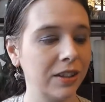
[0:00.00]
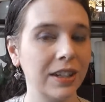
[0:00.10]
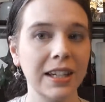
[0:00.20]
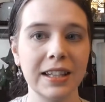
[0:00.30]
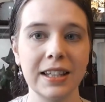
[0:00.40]
You
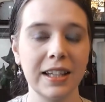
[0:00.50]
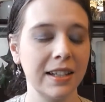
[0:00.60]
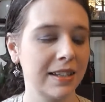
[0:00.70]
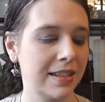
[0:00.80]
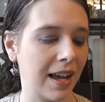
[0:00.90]
can get
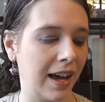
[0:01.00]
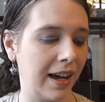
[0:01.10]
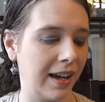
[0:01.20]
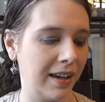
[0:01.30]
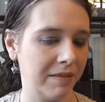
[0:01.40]
these
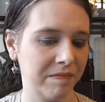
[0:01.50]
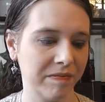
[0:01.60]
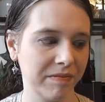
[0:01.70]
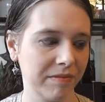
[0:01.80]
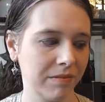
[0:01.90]

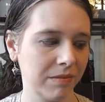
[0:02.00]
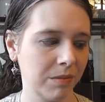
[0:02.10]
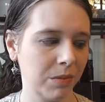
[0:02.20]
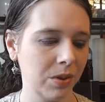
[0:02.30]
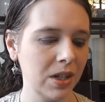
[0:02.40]

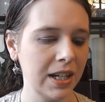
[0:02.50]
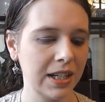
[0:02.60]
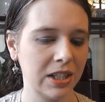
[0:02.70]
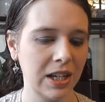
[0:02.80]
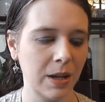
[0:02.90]

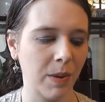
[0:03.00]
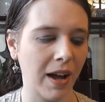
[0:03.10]
pretty cheap.